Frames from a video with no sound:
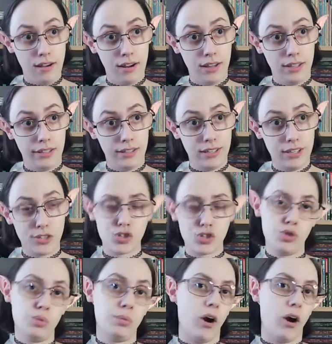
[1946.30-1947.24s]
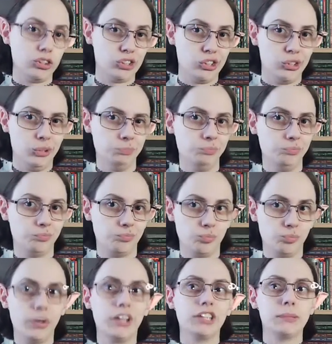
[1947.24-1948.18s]
it gets too personal
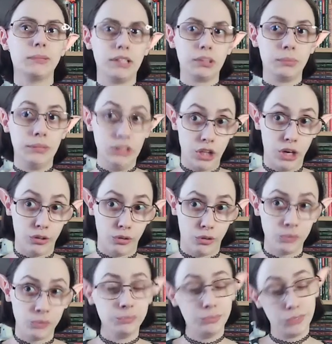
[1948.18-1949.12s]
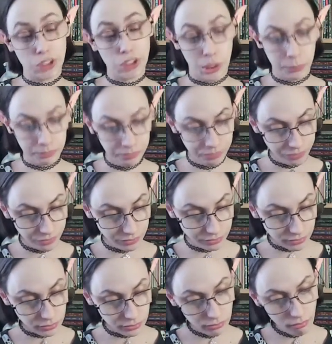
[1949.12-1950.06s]
when it's supposed to be general. So.
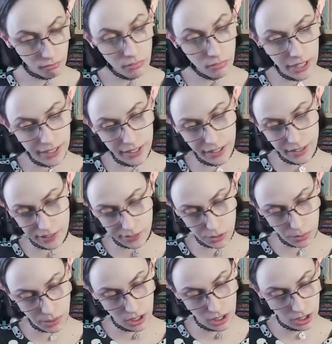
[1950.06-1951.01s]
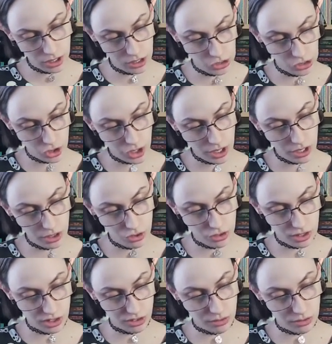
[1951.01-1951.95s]
Endings, beginning, change,
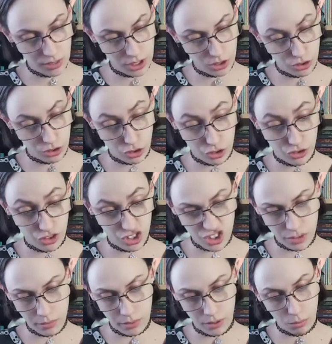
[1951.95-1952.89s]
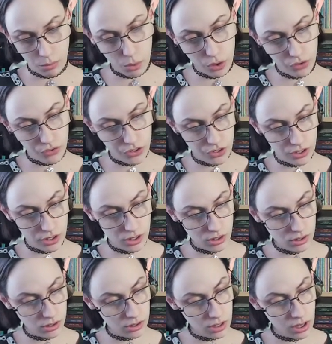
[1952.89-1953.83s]
transformation, transition,
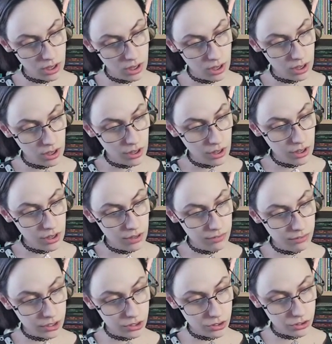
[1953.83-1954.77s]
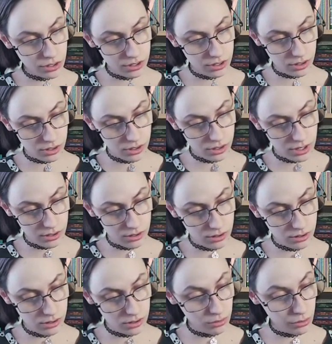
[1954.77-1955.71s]
metamorphosis, victory, success,